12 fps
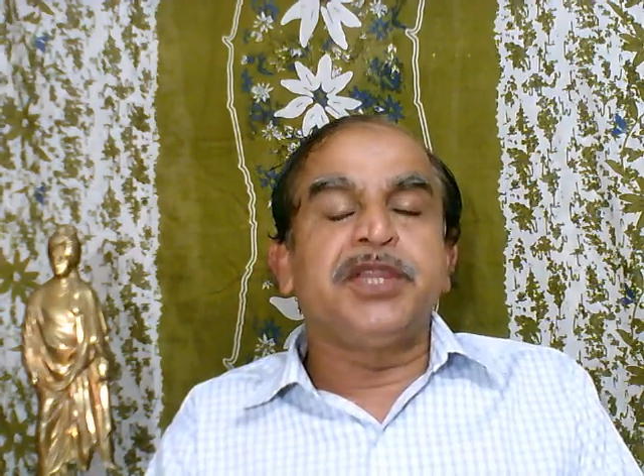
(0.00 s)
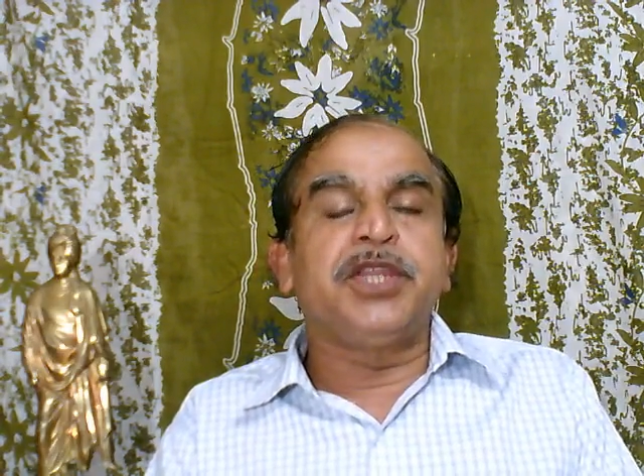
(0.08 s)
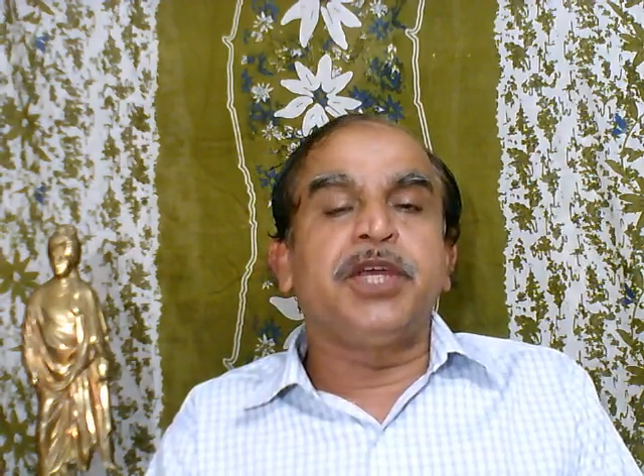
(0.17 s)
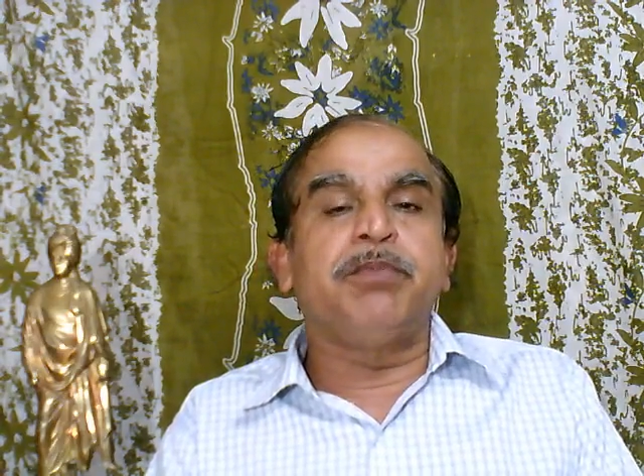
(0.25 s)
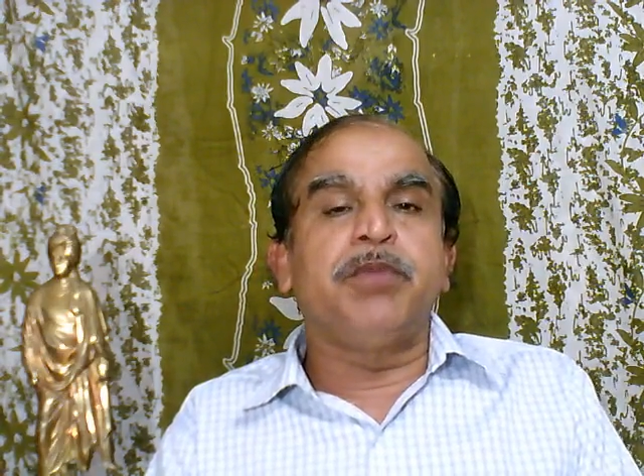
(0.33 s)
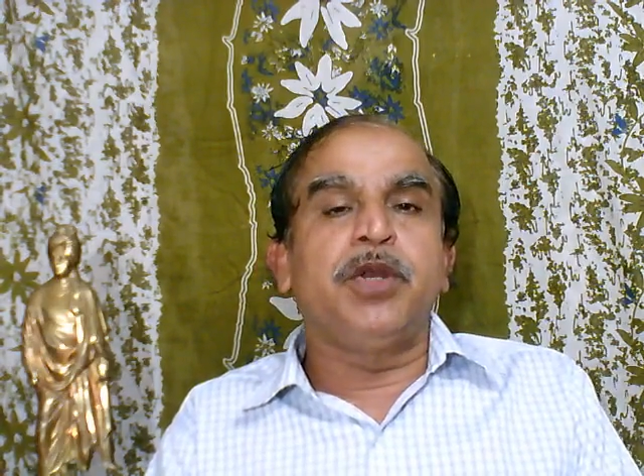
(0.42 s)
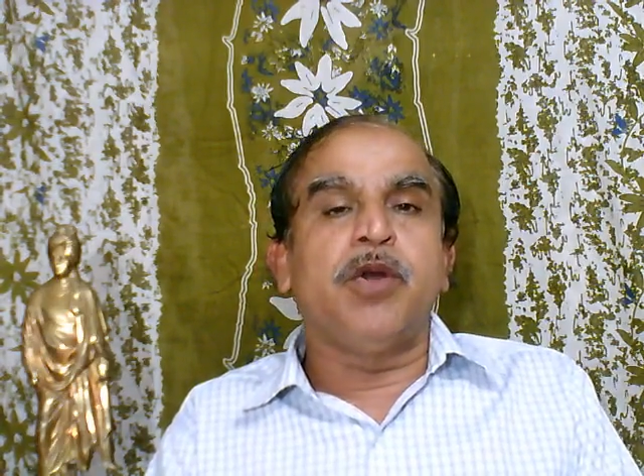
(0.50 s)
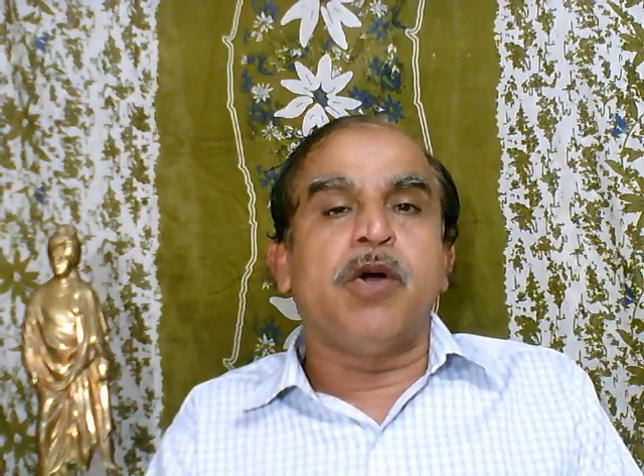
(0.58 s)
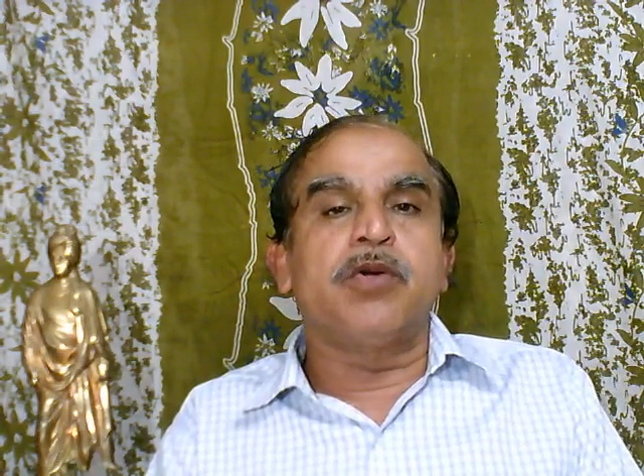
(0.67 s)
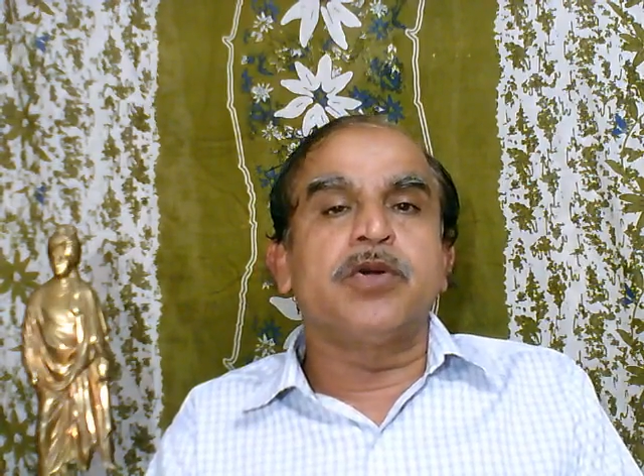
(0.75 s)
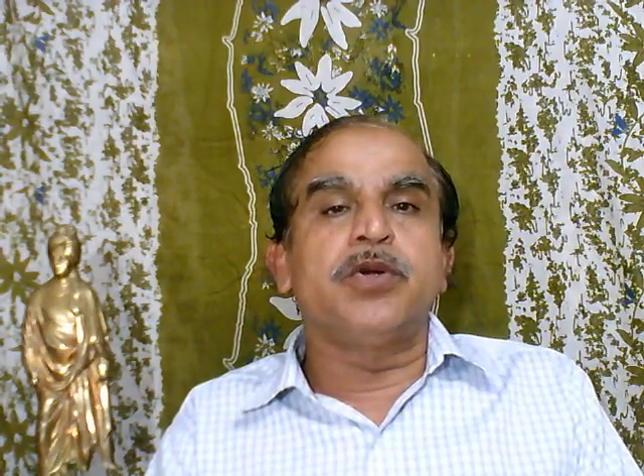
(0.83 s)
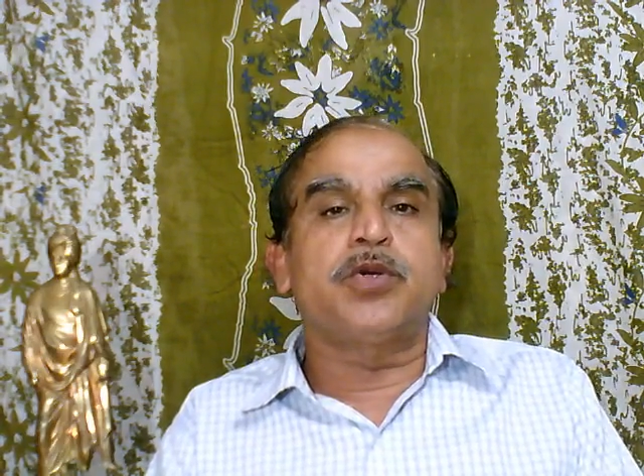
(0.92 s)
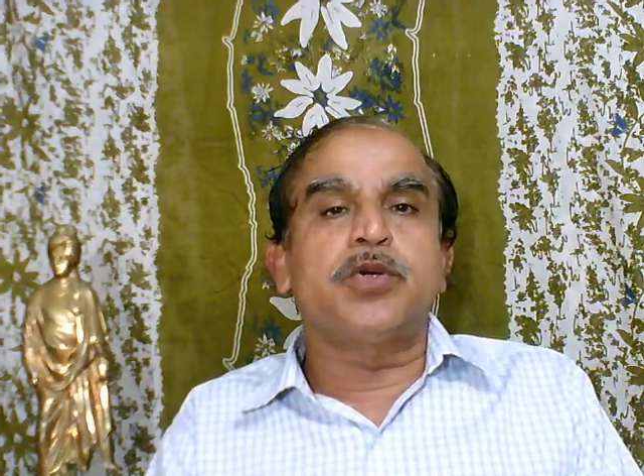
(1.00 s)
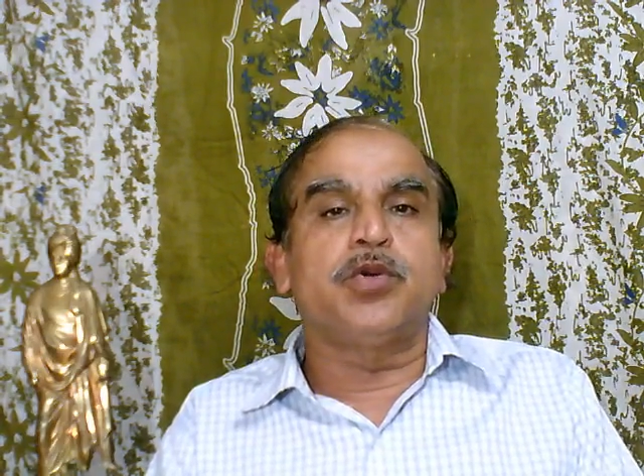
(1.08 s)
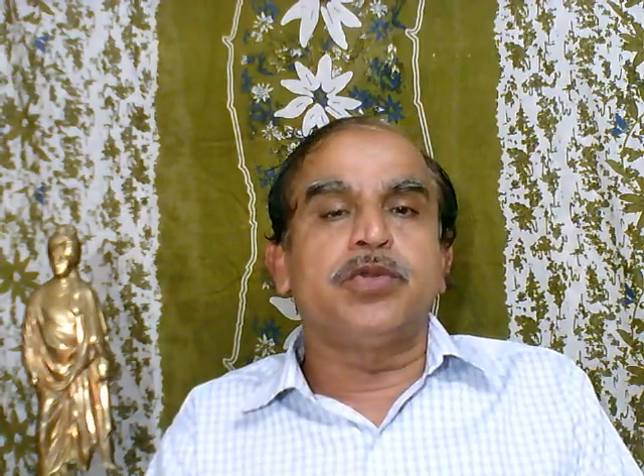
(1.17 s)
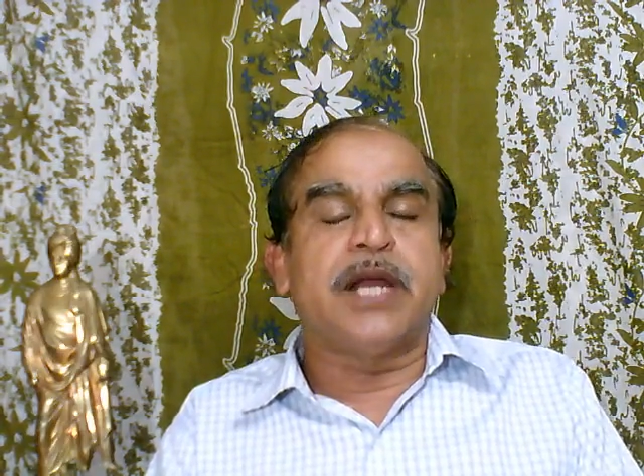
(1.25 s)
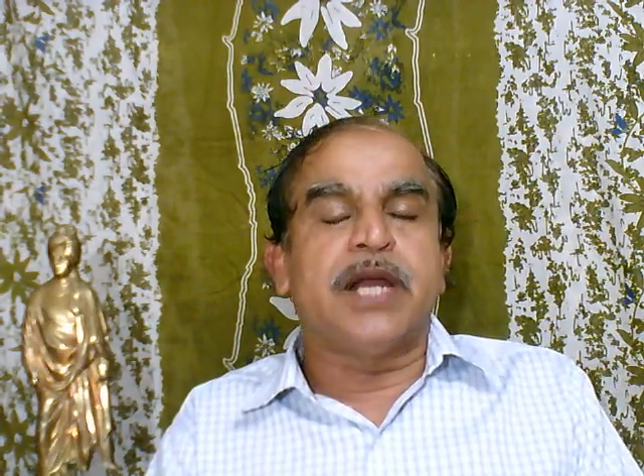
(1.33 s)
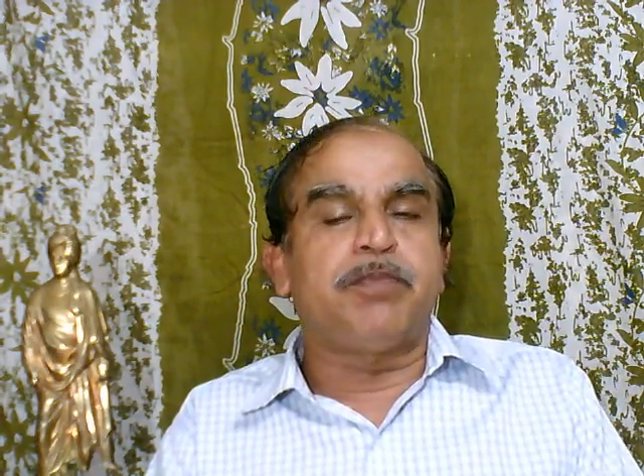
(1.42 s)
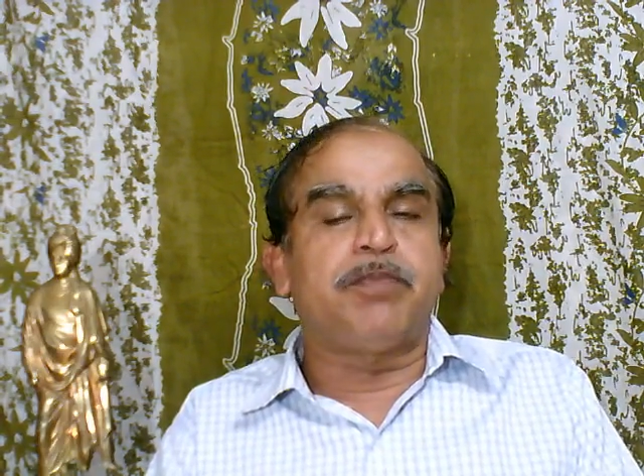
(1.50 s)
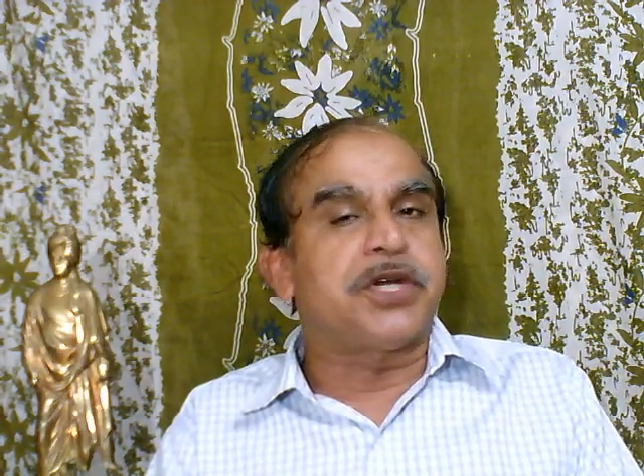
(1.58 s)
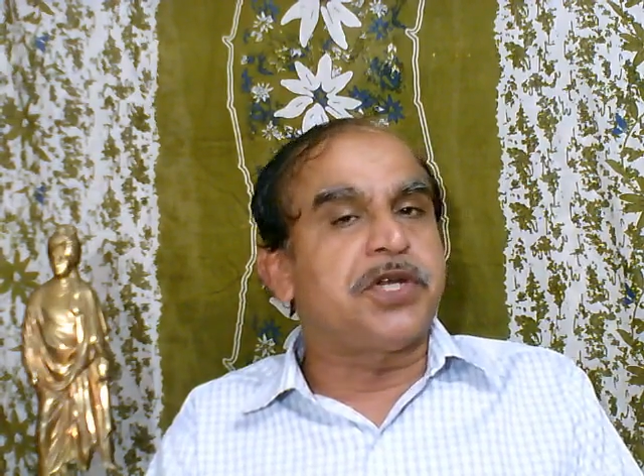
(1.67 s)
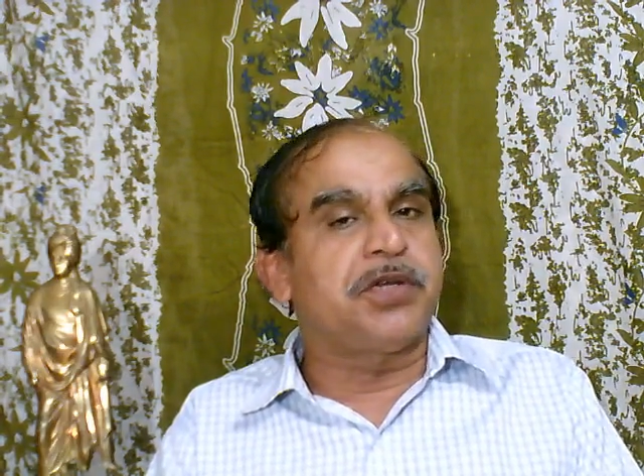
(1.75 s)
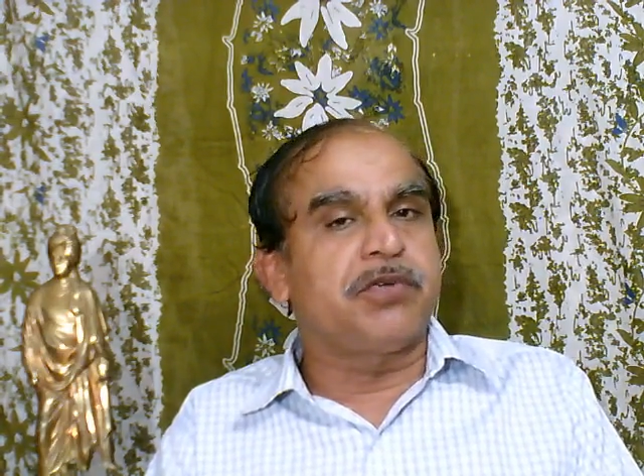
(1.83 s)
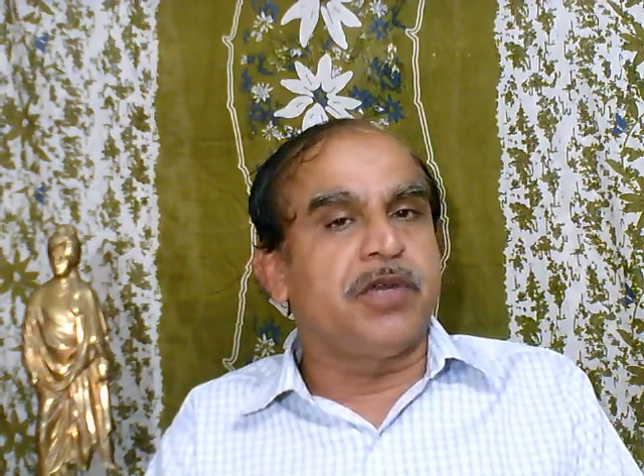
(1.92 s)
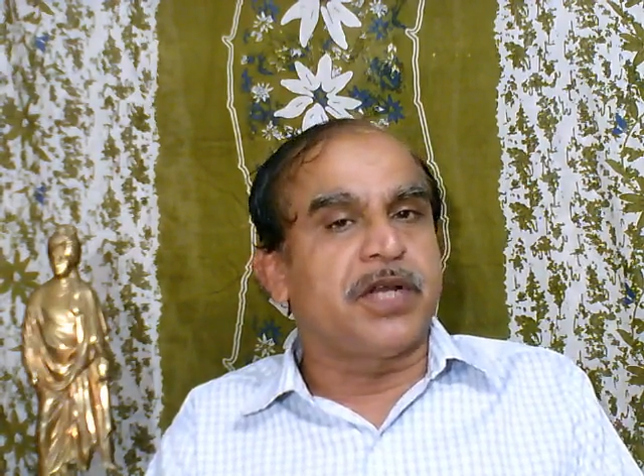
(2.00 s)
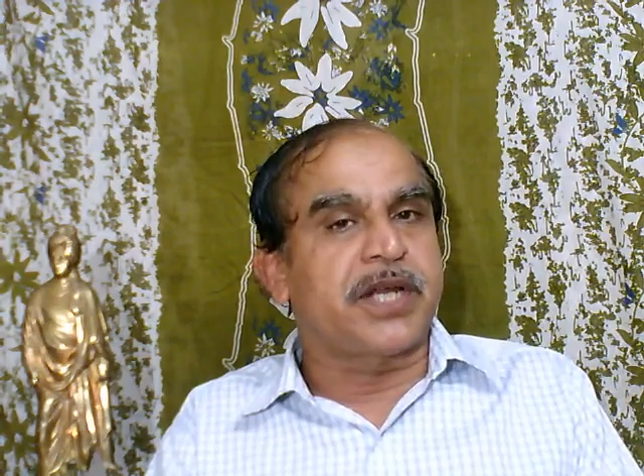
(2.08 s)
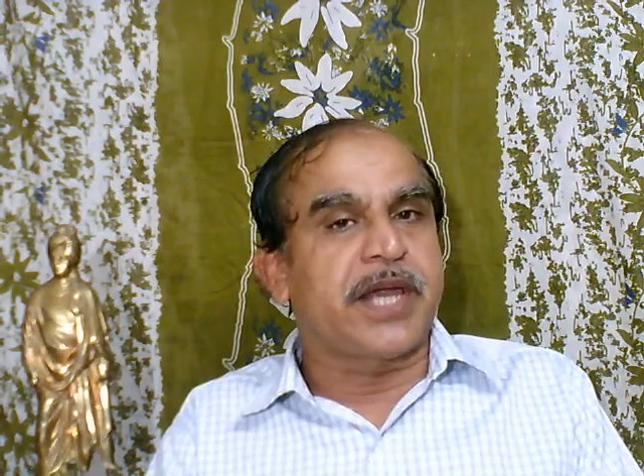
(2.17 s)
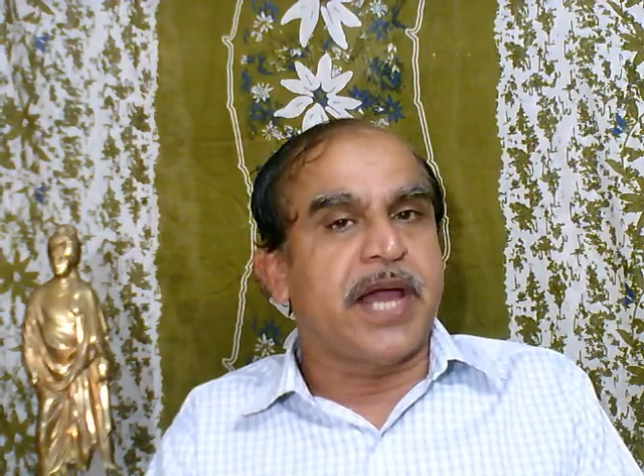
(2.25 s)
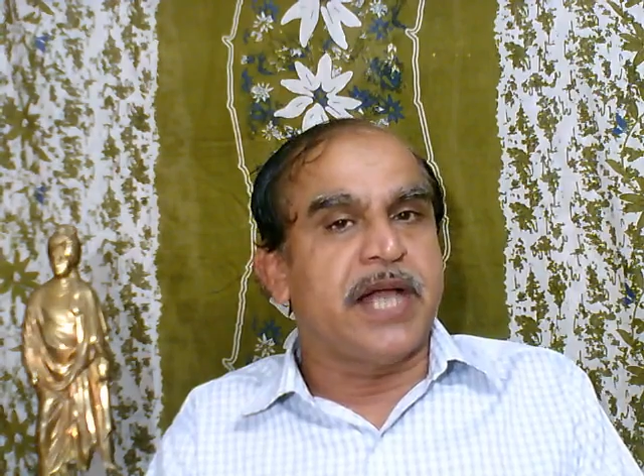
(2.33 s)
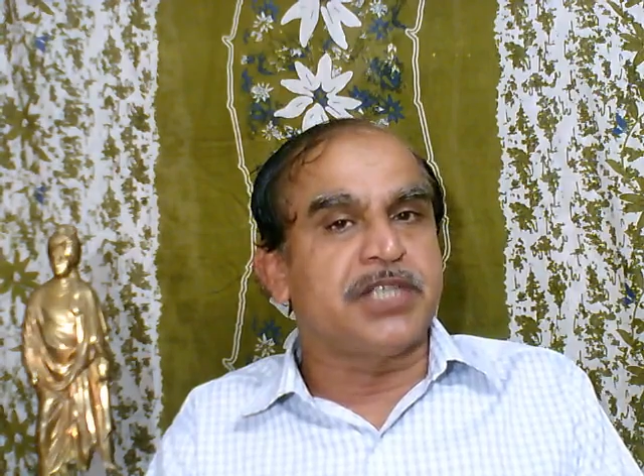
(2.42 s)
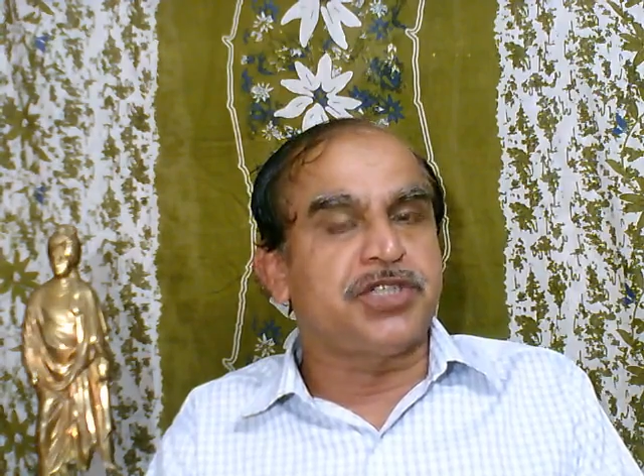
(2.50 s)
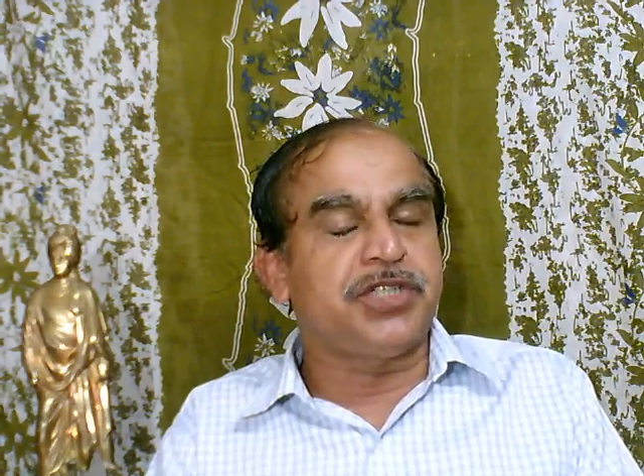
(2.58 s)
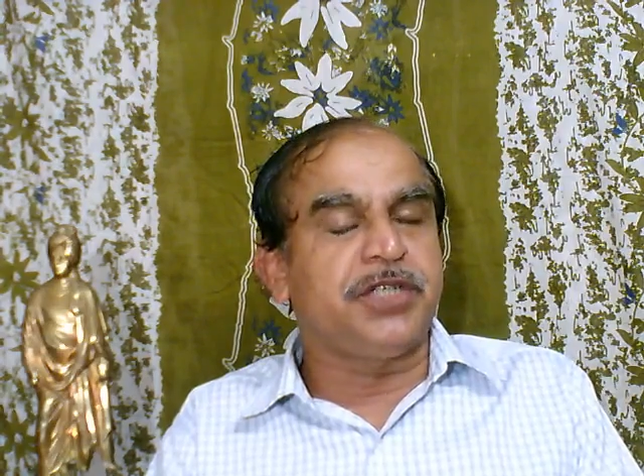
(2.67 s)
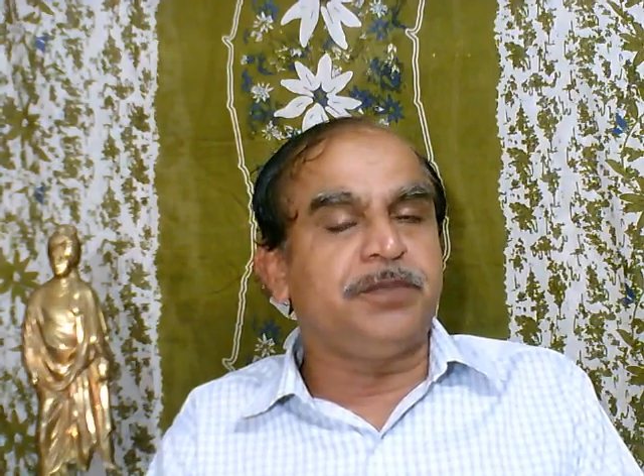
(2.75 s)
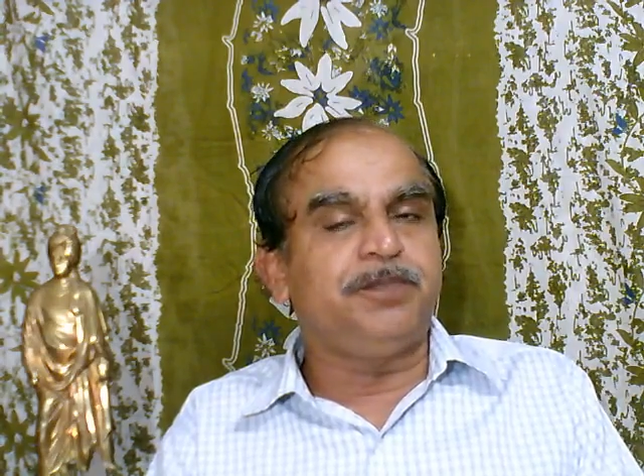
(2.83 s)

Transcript: they belonged to that particular caste,